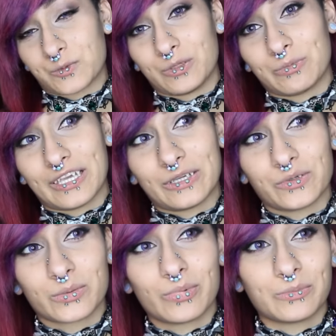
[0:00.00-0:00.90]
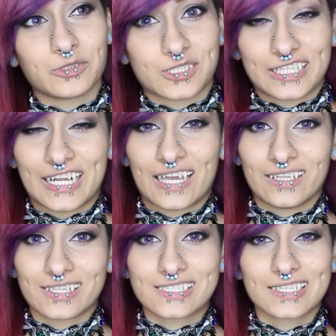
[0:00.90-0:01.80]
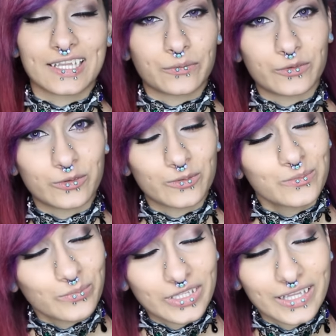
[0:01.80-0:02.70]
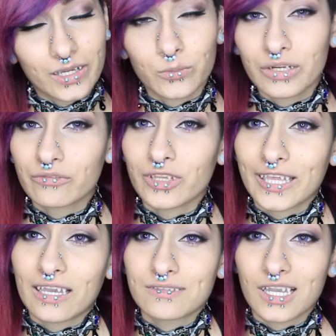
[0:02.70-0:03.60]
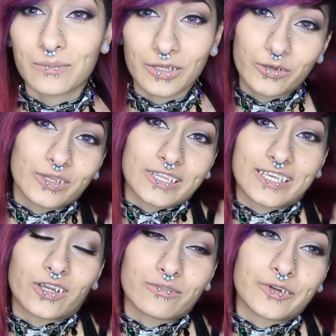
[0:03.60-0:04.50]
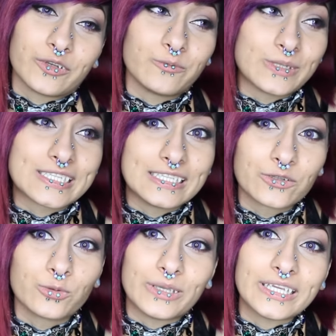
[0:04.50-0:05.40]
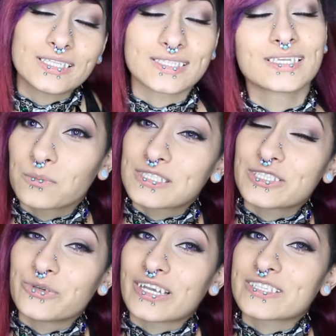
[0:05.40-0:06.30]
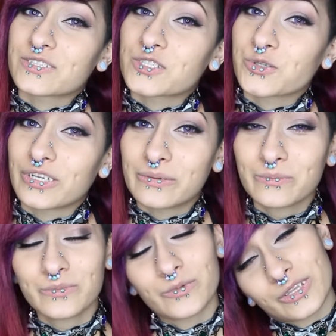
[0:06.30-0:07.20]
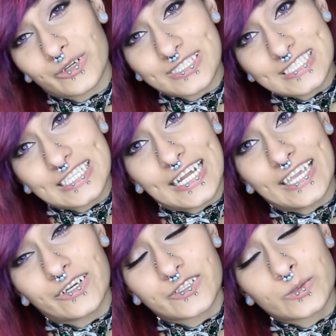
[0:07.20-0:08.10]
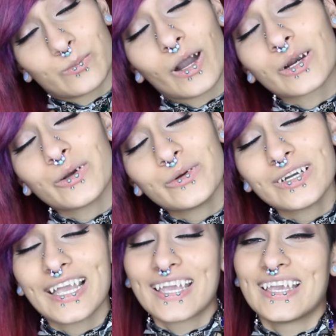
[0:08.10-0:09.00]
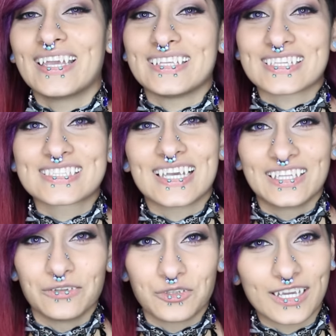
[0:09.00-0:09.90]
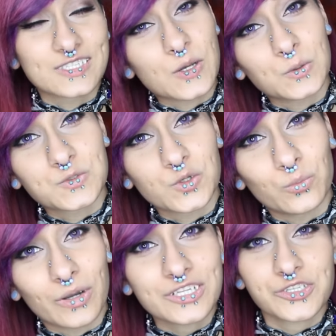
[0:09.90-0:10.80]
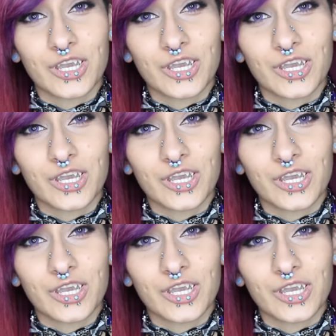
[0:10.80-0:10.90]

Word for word: I'll be playing with Bubbles and Alex. They will be there whenever they have time. I know that they are very busy little bees. I hope to see you guys on stream, whether it's today or tomorrow. And yes, I love you guys oh so much.